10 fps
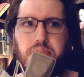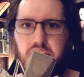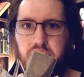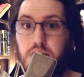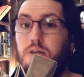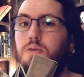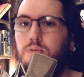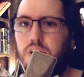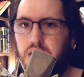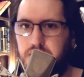and I knew
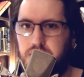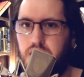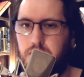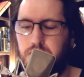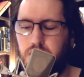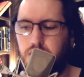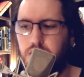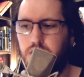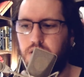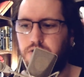at the time, like,
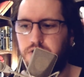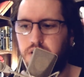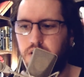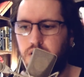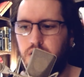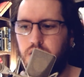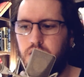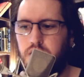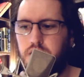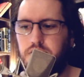Liturgy
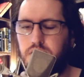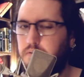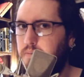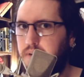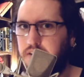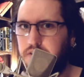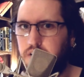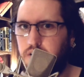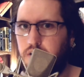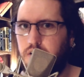is going to be
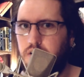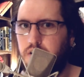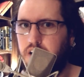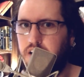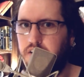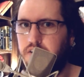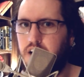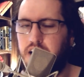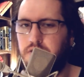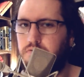amazing and
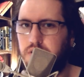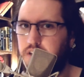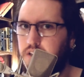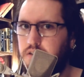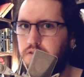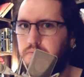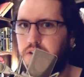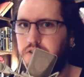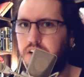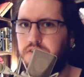I don't really need to do
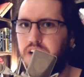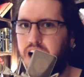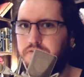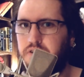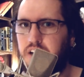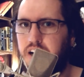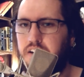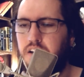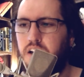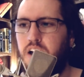much else after that.
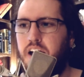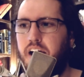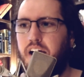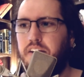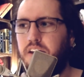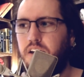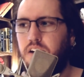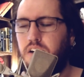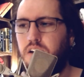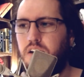And
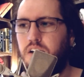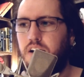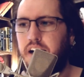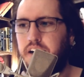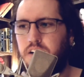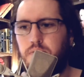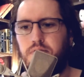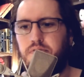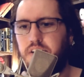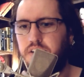then I had a couple
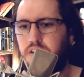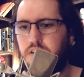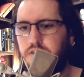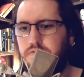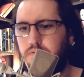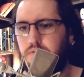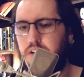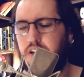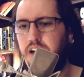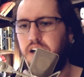of ideas for what
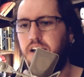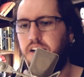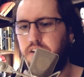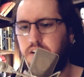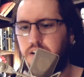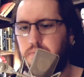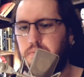ended up